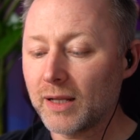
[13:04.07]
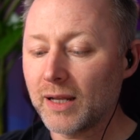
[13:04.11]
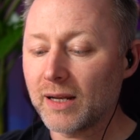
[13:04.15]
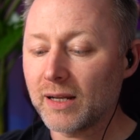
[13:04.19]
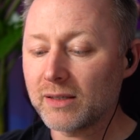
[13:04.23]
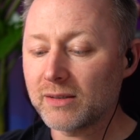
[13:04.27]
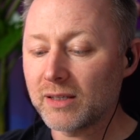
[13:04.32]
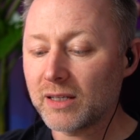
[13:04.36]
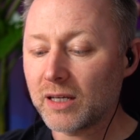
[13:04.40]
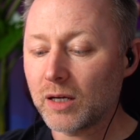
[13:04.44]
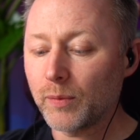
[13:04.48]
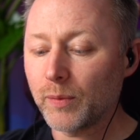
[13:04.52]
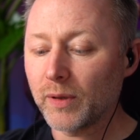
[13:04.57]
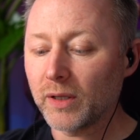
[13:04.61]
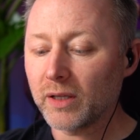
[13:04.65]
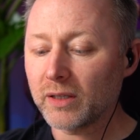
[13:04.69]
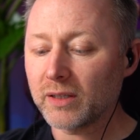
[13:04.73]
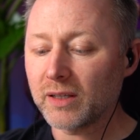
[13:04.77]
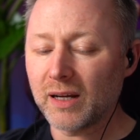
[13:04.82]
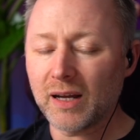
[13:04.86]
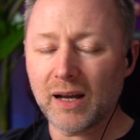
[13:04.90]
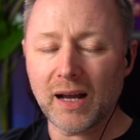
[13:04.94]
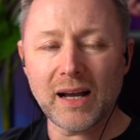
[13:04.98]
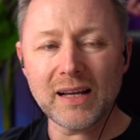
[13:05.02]
I think I went like
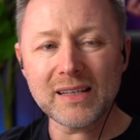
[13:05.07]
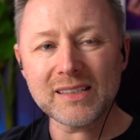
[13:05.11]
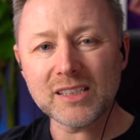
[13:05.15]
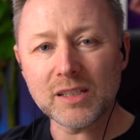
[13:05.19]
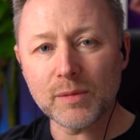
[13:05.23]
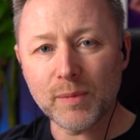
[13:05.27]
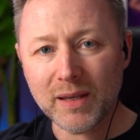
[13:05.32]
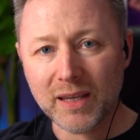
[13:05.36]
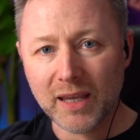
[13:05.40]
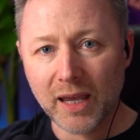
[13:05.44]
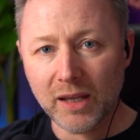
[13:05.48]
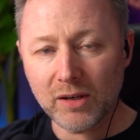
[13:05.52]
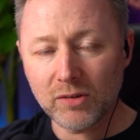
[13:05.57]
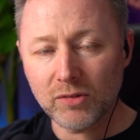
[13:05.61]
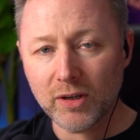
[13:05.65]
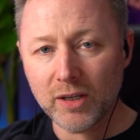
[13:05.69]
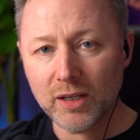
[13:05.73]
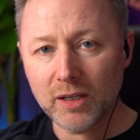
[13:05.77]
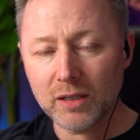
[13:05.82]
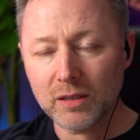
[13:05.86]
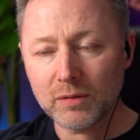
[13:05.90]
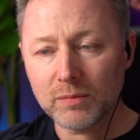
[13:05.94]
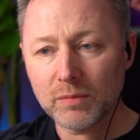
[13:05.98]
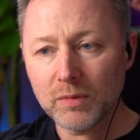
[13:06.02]
that. I asked him again,
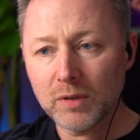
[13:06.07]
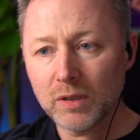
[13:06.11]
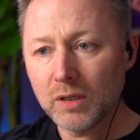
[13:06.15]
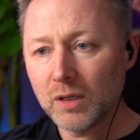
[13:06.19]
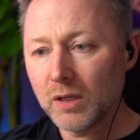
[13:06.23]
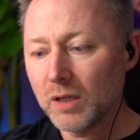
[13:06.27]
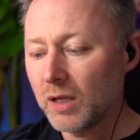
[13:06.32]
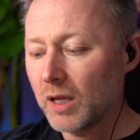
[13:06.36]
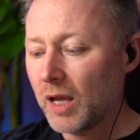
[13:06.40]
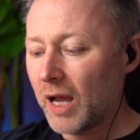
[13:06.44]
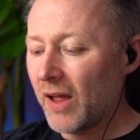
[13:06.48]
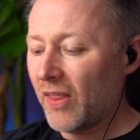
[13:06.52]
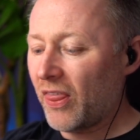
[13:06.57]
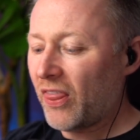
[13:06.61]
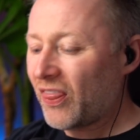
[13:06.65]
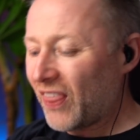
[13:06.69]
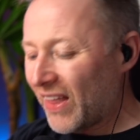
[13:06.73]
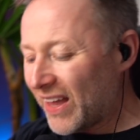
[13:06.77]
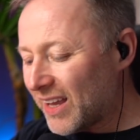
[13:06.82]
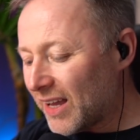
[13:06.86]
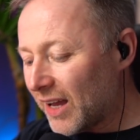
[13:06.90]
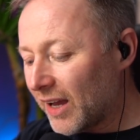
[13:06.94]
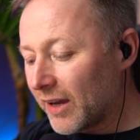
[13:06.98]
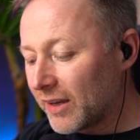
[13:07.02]
right? I
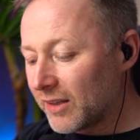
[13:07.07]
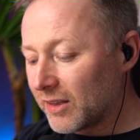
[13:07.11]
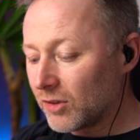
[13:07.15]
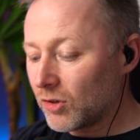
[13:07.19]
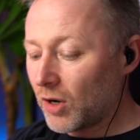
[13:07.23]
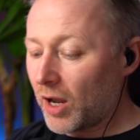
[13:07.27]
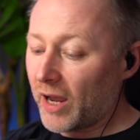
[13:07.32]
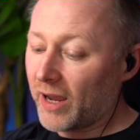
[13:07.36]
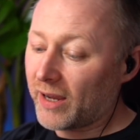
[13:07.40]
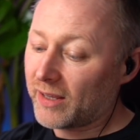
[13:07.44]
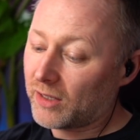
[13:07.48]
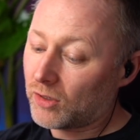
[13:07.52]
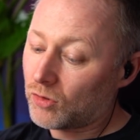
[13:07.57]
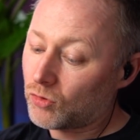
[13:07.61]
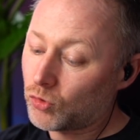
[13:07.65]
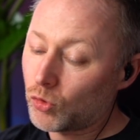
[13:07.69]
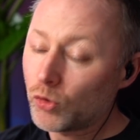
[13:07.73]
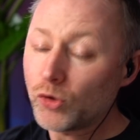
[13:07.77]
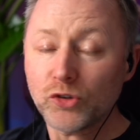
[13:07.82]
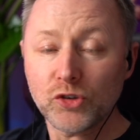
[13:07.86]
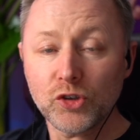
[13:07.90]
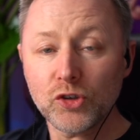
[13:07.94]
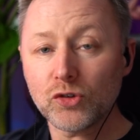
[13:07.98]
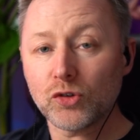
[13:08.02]
think I either
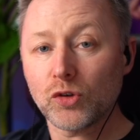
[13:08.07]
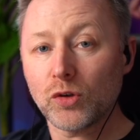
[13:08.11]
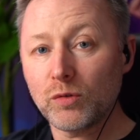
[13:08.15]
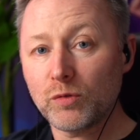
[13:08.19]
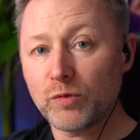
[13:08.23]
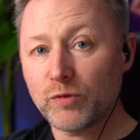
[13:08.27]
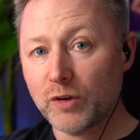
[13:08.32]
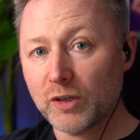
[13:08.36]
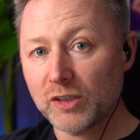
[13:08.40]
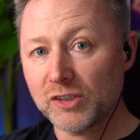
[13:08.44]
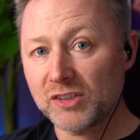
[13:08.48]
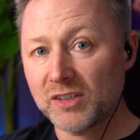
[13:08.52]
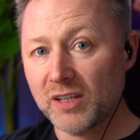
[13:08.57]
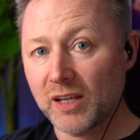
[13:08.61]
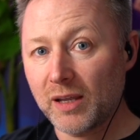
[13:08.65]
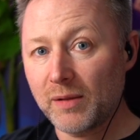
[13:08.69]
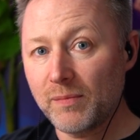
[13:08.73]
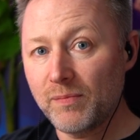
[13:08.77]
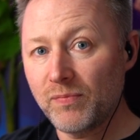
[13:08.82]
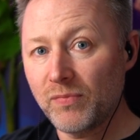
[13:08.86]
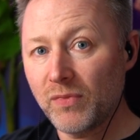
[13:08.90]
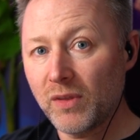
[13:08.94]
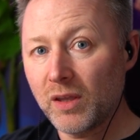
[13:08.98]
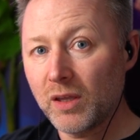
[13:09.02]
wrote it down first
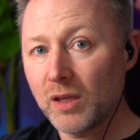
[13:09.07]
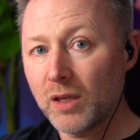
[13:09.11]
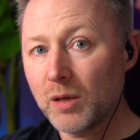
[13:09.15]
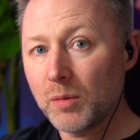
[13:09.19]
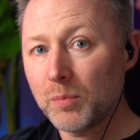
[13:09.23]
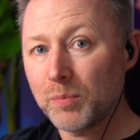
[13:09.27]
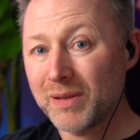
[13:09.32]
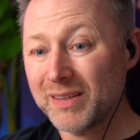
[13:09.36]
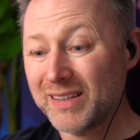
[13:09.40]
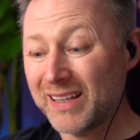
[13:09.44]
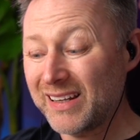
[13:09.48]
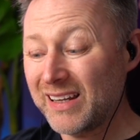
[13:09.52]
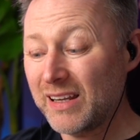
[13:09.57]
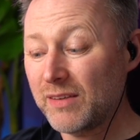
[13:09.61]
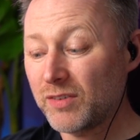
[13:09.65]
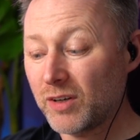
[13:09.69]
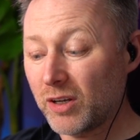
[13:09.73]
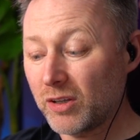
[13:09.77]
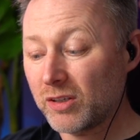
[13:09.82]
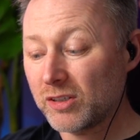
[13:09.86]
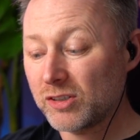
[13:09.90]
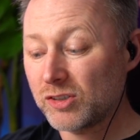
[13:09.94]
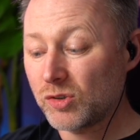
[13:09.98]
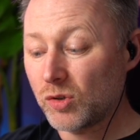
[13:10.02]
time, but didn't even
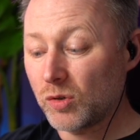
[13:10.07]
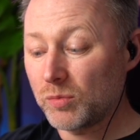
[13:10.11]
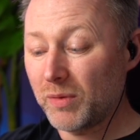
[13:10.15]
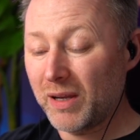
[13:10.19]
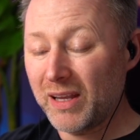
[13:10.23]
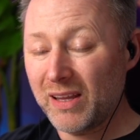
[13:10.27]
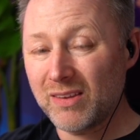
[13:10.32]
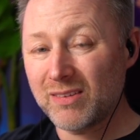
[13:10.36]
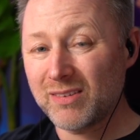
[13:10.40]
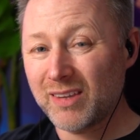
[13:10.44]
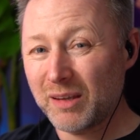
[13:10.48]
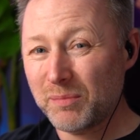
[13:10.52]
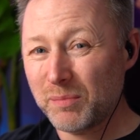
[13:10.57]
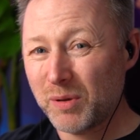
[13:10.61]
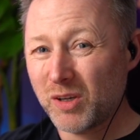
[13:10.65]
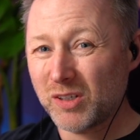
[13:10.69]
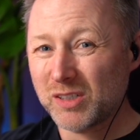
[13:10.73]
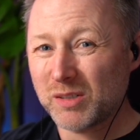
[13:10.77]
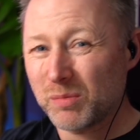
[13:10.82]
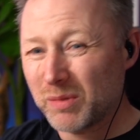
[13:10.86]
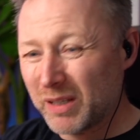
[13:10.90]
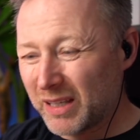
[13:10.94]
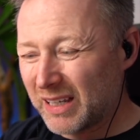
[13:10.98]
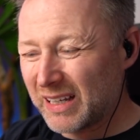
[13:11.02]
understand my thing, because
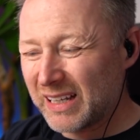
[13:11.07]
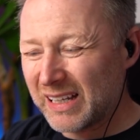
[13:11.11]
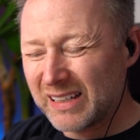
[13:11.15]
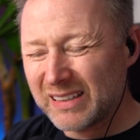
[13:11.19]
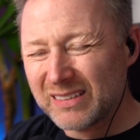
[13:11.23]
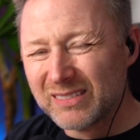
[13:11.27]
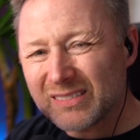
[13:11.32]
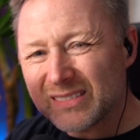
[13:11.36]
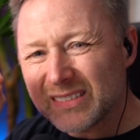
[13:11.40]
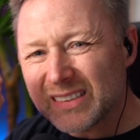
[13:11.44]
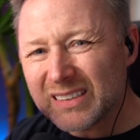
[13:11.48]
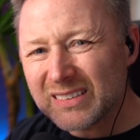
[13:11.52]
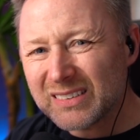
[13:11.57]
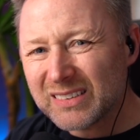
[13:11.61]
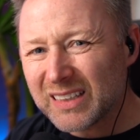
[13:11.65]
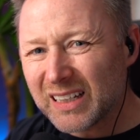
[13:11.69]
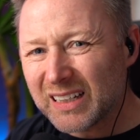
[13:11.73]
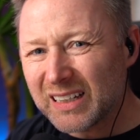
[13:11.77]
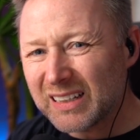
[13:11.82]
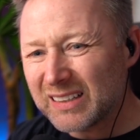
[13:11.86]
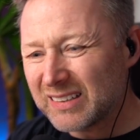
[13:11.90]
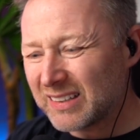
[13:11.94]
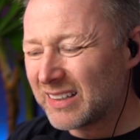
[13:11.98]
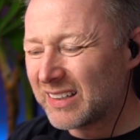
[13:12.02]
I'm like,
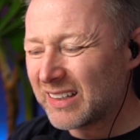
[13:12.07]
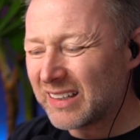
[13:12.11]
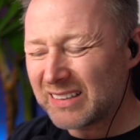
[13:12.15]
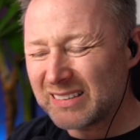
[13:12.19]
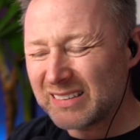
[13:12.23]
I think